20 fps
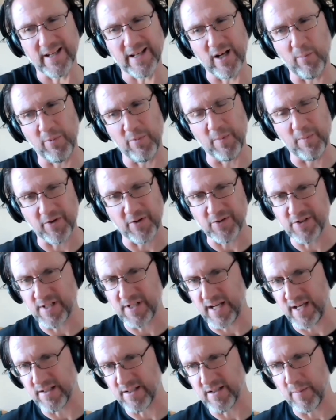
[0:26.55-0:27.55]
help them
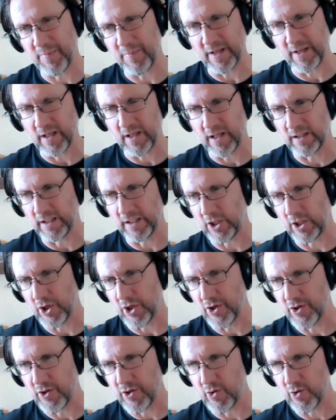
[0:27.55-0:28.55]
understand something a
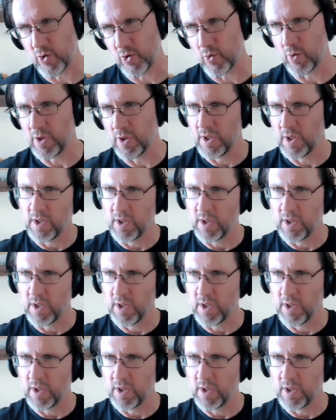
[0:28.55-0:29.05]
little new,